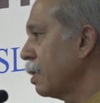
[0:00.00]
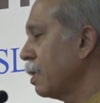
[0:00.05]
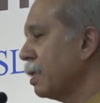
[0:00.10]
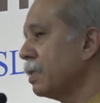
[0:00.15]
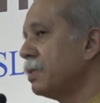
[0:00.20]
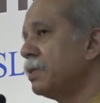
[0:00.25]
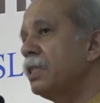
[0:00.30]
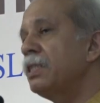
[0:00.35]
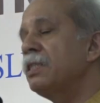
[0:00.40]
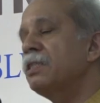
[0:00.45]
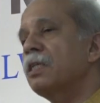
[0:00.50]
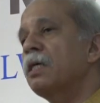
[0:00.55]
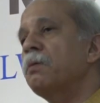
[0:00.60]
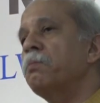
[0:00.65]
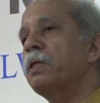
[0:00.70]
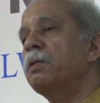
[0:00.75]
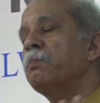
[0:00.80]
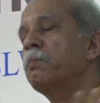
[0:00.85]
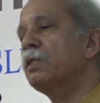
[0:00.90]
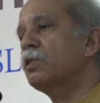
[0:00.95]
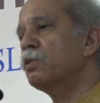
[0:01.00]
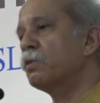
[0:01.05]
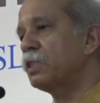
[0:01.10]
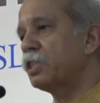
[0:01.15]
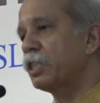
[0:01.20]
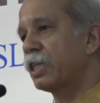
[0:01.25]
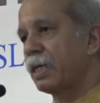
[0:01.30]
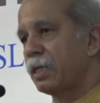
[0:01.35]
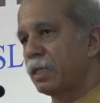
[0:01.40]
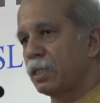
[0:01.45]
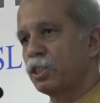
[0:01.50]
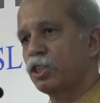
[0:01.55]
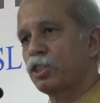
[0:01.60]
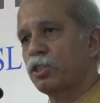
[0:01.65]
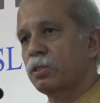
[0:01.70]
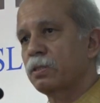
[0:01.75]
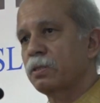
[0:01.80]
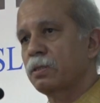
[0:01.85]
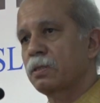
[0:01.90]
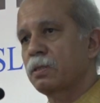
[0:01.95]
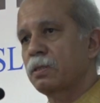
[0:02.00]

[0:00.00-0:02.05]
And these amendments were challenged.